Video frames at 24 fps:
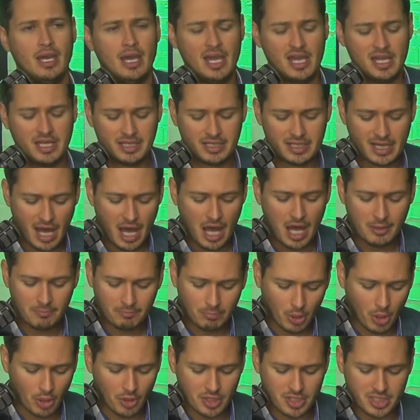a
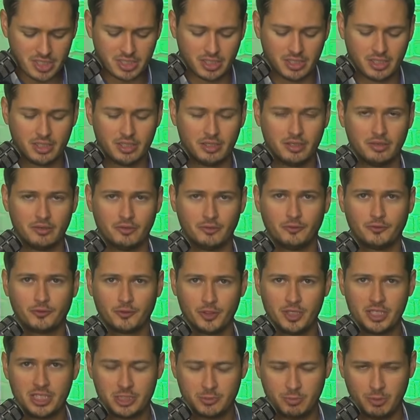nonpartisan
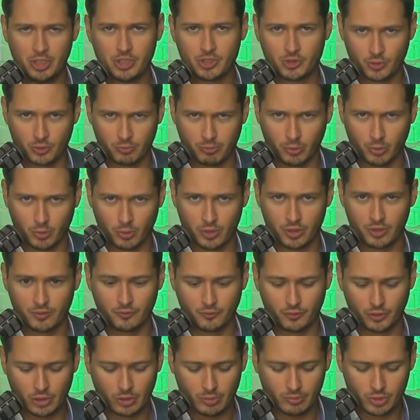free speech report
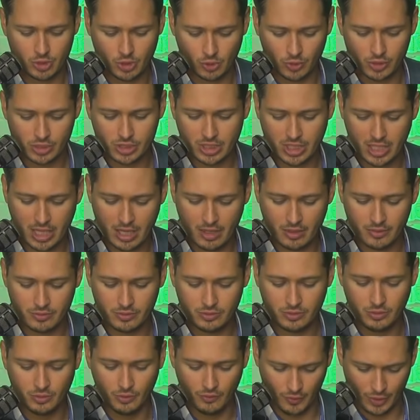from
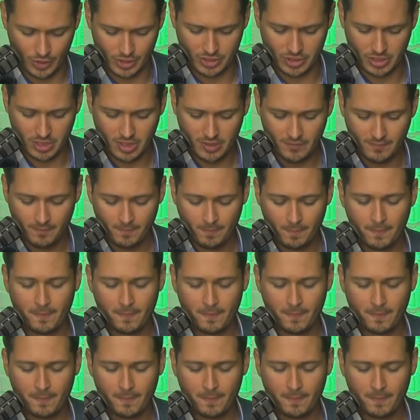Georgetown University,